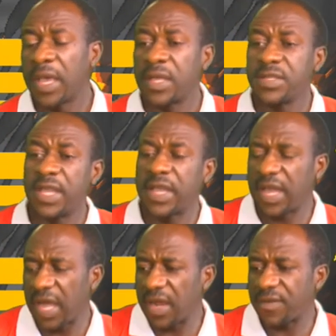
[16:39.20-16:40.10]
The
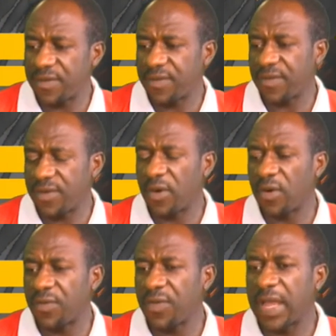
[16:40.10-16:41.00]
calf of
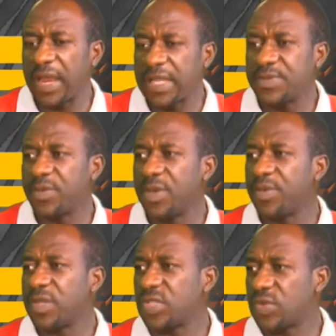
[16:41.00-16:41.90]
your legs may be a bit
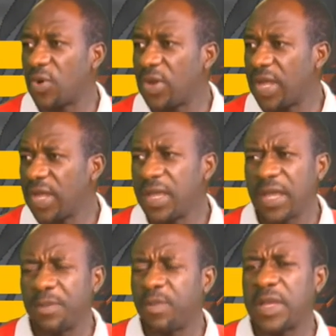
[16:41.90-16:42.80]
smaller,
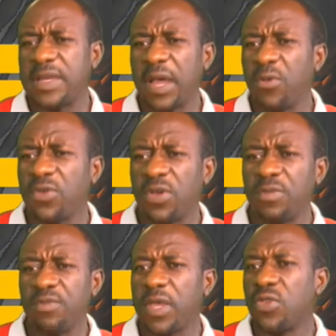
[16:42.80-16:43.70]
but that will not
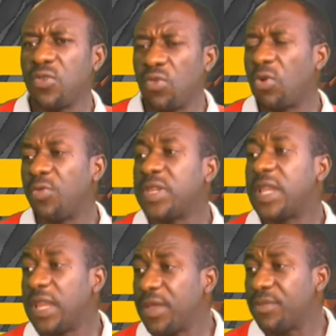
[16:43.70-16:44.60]
make you walk with a
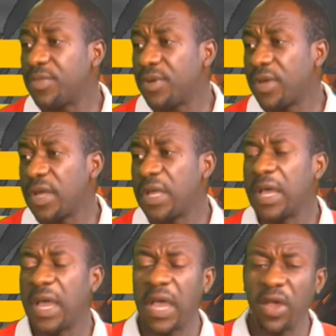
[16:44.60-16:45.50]
limp.
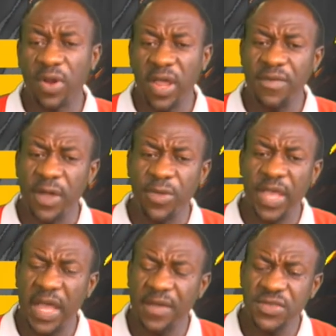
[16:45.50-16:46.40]
However, we
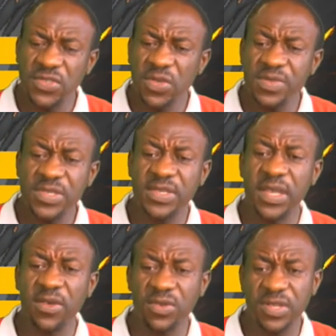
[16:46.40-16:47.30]
have some
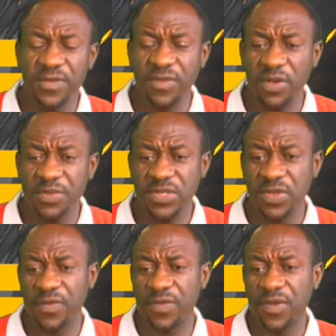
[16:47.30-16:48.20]
secondary forms of
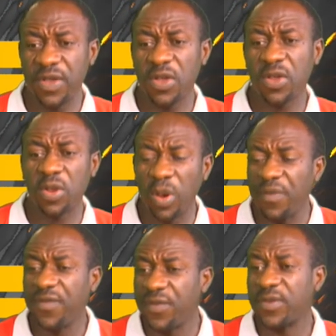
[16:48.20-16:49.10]

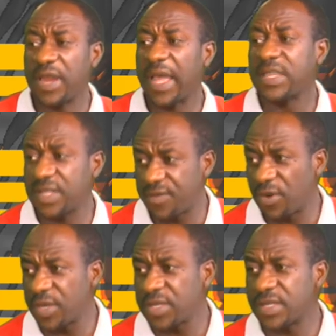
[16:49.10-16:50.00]
clubfoot-like
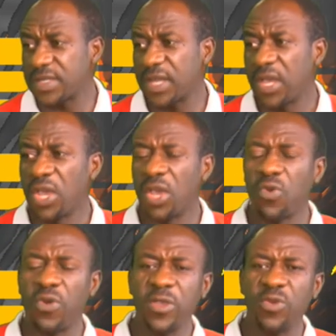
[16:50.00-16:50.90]
deformities, where